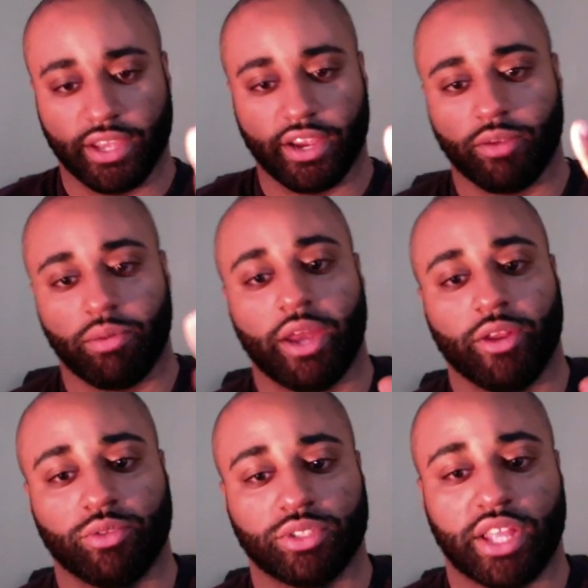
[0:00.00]
And
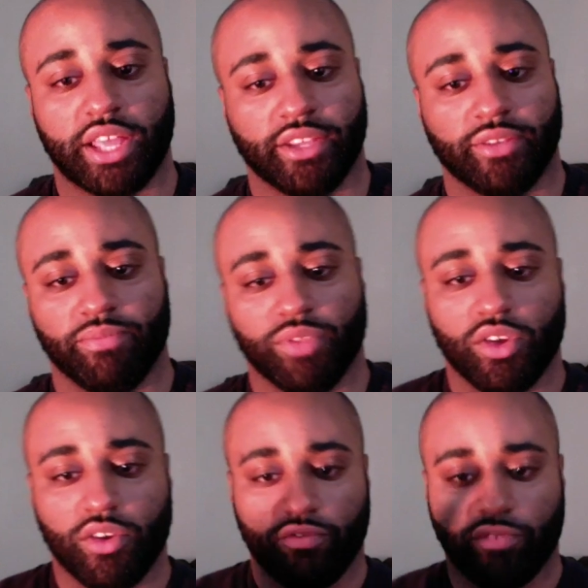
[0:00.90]
everybody was like
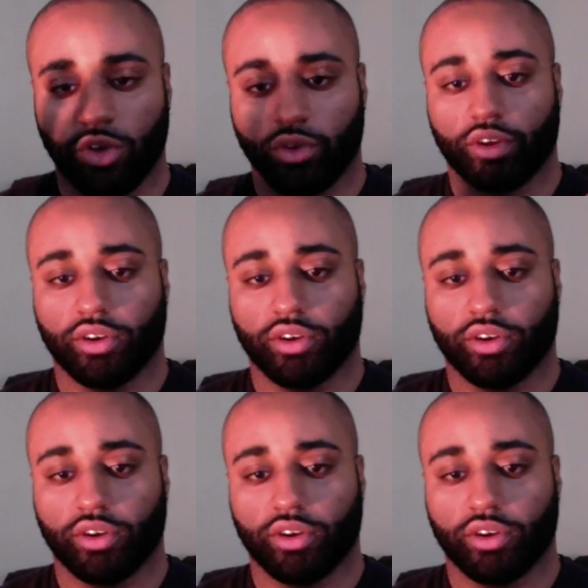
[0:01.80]
floating